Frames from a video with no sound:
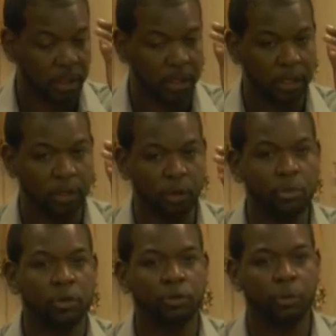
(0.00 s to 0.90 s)

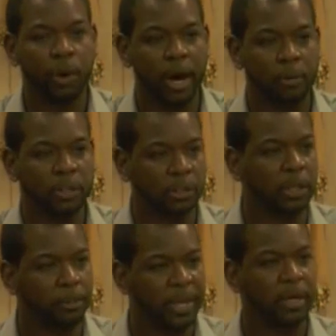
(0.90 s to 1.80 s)
Union Square, which is
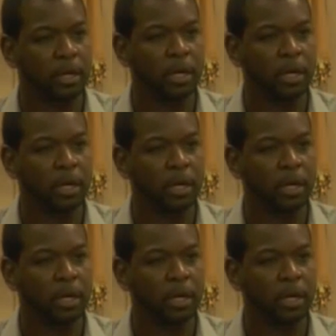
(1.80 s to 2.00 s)
a big